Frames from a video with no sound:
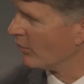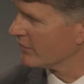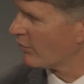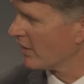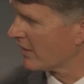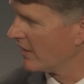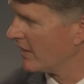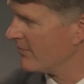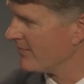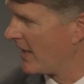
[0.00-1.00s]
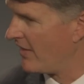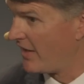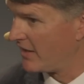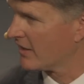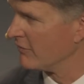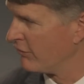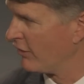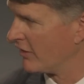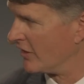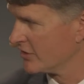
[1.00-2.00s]
and what's working, and then it can
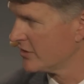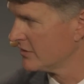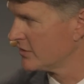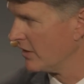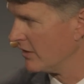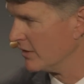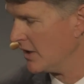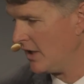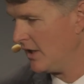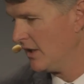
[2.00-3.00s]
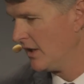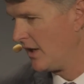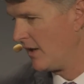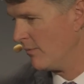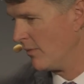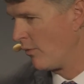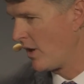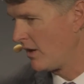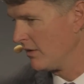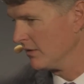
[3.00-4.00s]
flourish. So um,
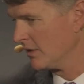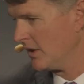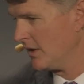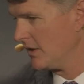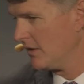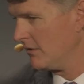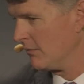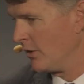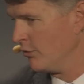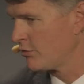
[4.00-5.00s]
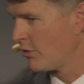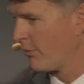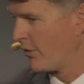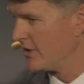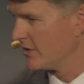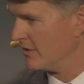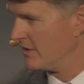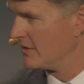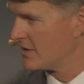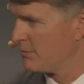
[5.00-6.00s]
while While News Corporation
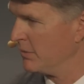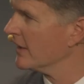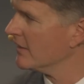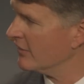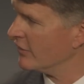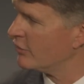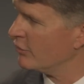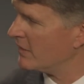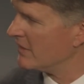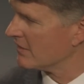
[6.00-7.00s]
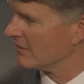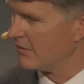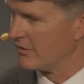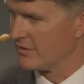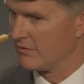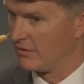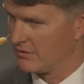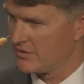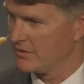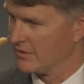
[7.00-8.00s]
did split into two pieces, there's a,
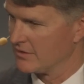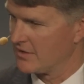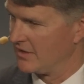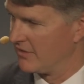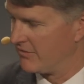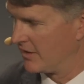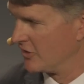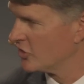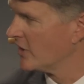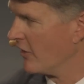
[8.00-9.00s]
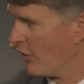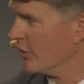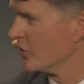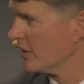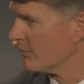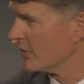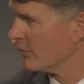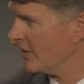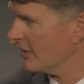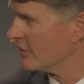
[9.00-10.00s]
still a significant shared ownership
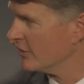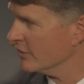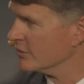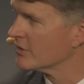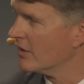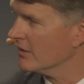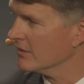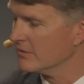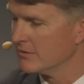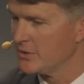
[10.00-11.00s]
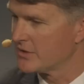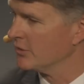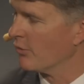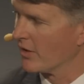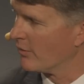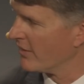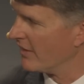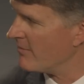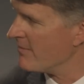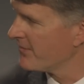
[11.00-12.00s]
between the two. So we still work with
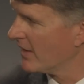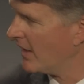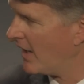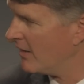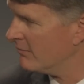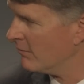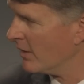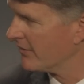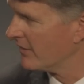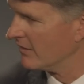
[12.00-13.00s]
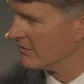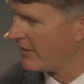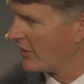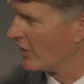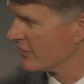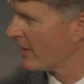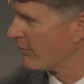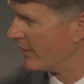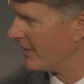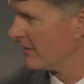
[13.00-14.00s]
them, um, but they're, they are
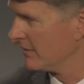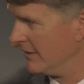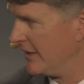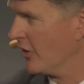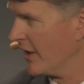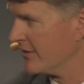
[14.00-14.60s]
separate legal